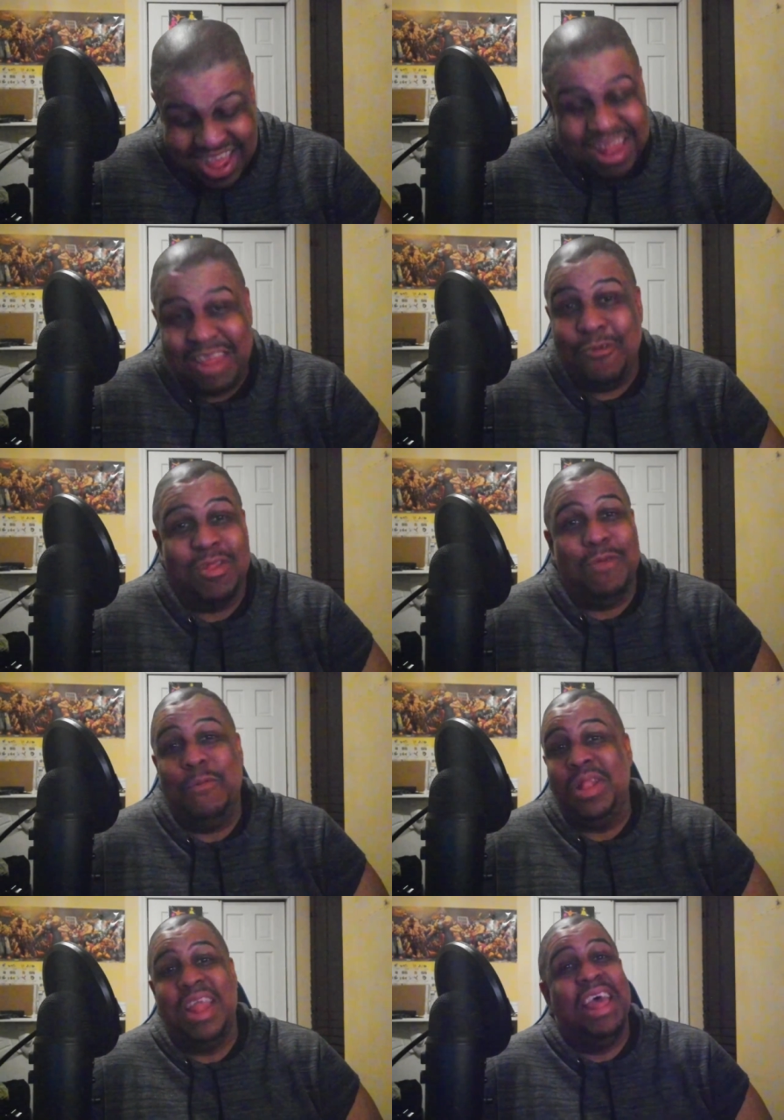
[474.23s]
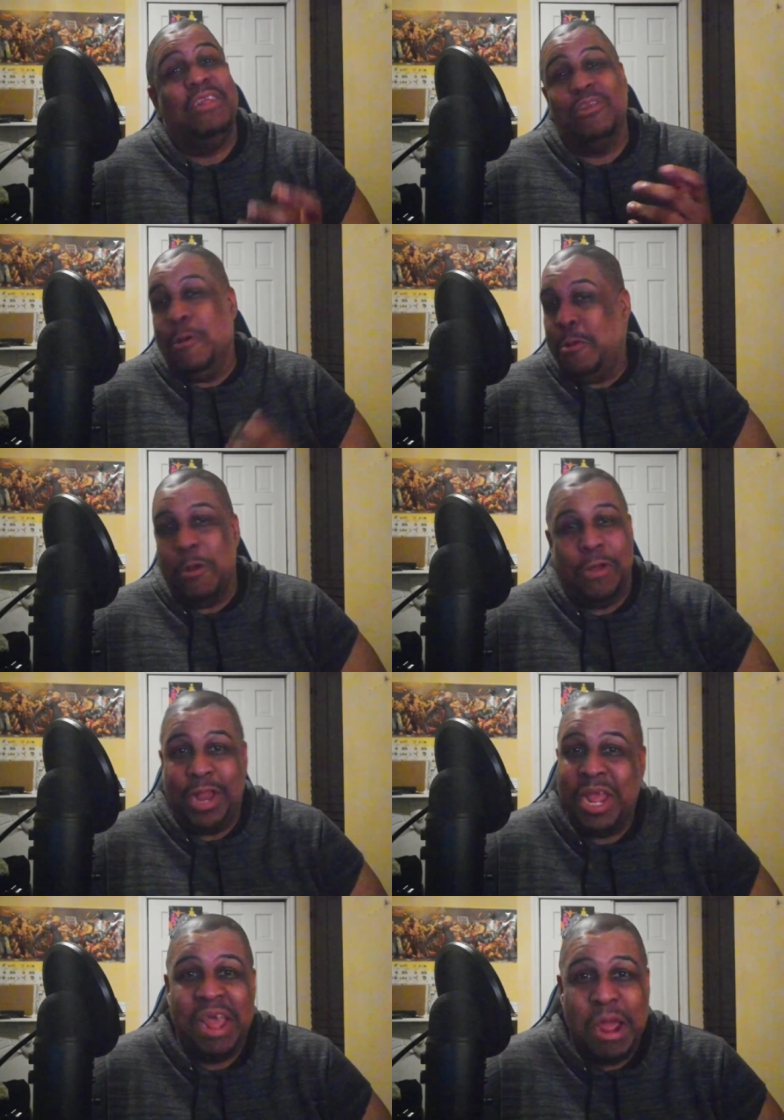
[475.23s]
Seriously, what the hell's going on
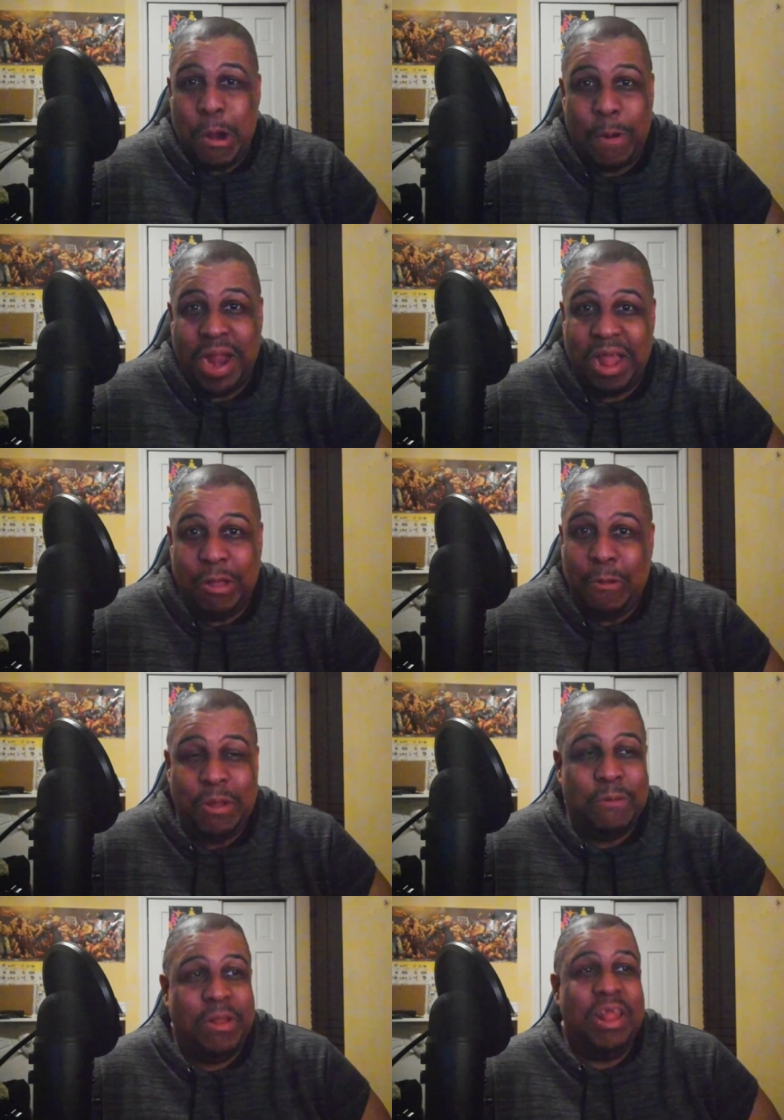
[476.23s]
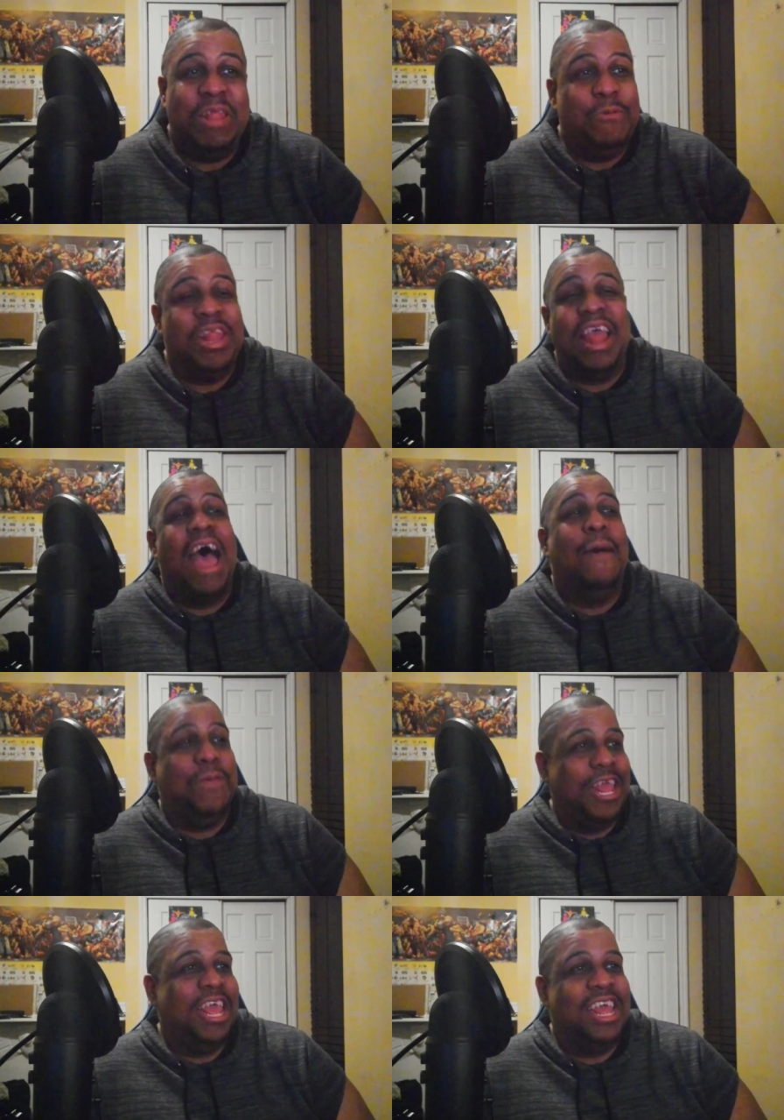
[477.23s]
right now? What, what, is, what is
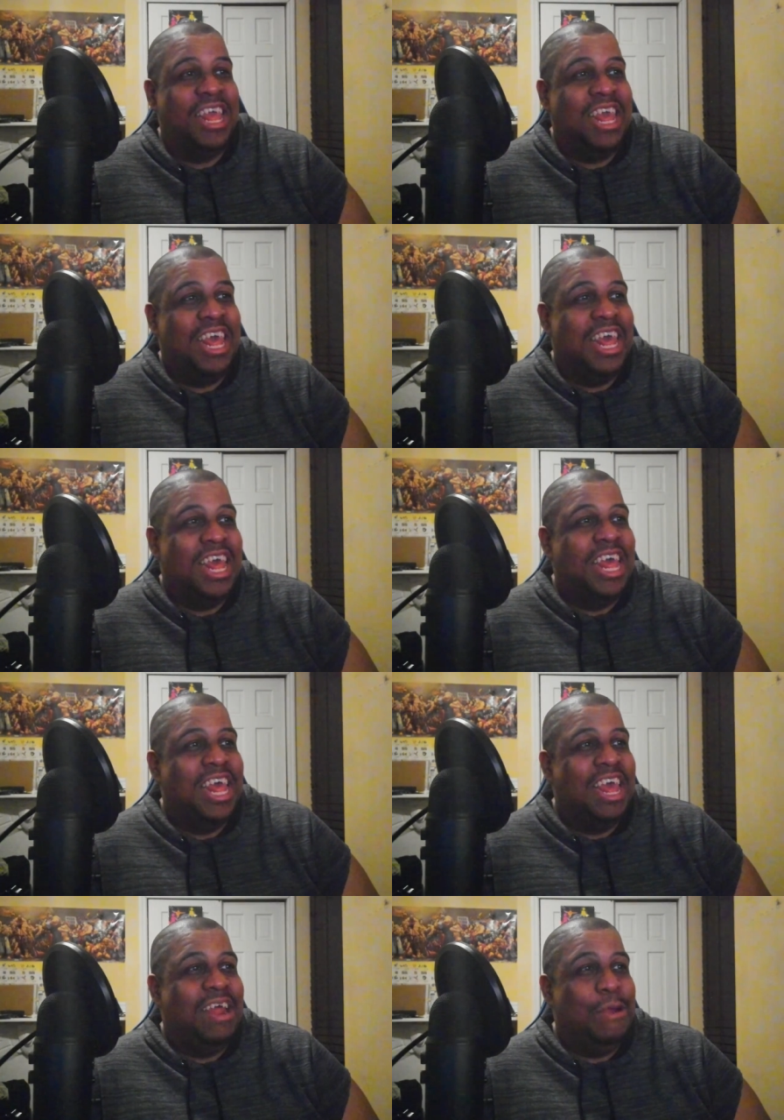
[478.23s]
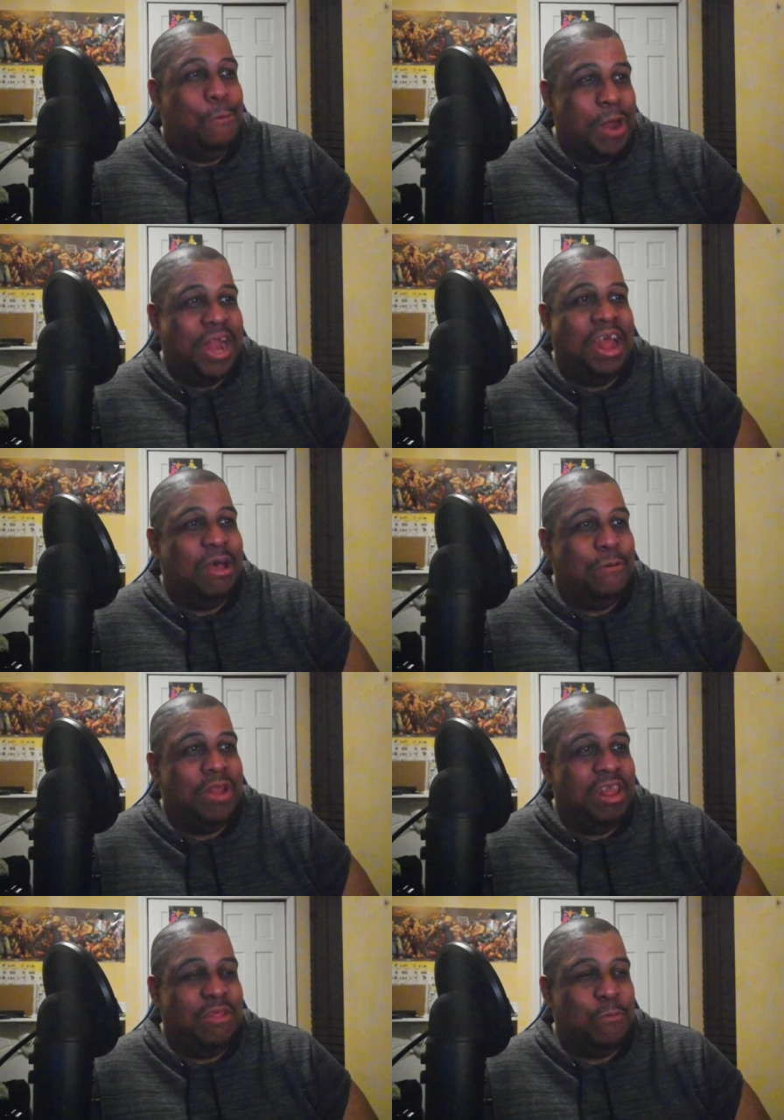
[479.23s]
happening right now with
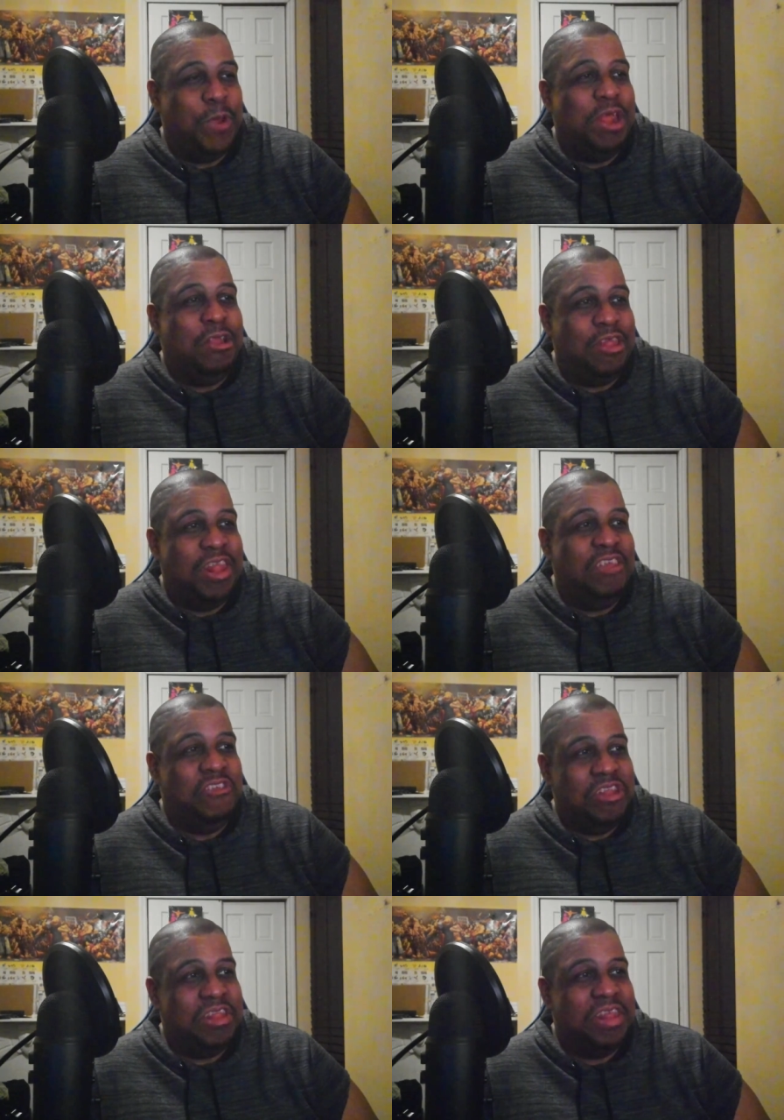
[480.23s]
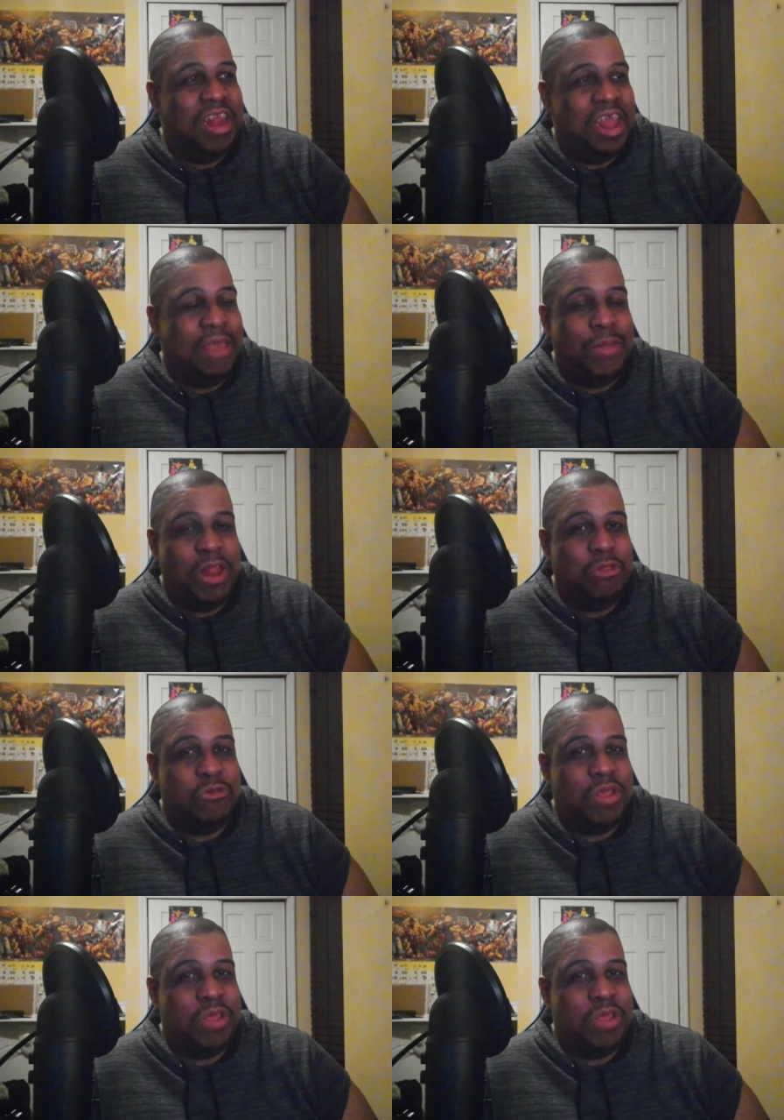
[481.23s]
these weird decisions in the gaming industry?